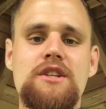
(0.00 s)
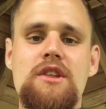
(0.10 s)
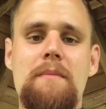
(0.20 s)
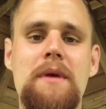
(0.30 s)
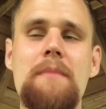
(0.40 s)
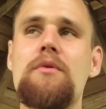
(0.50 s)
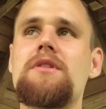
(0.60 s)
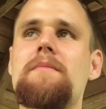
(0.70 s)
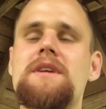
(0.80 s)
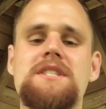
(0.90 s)
so that people
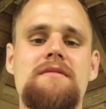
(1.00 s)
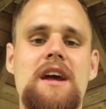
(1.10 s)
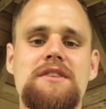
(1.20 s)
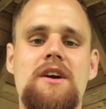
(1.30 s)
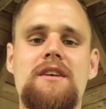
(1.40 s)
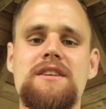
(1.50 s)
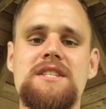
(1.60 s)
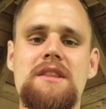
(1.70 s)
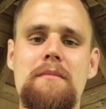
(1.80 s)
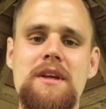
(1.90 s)
in the midst of that
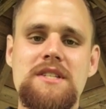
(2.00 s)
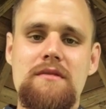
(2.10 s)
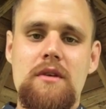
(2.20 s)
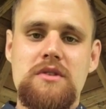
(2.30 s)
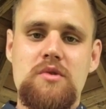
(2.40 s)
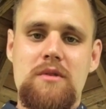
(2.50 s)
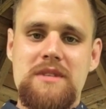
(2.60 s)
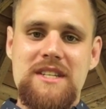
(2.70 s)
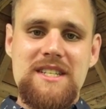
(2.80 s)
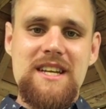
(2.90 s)
darkness, in the midst of those
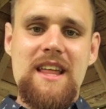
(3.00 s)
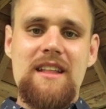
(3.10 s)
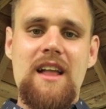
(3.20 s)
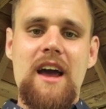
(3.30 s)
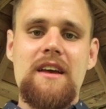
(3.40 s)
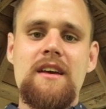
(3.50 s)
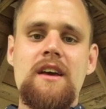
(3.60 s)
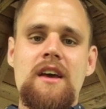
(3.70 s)
storms, can see that light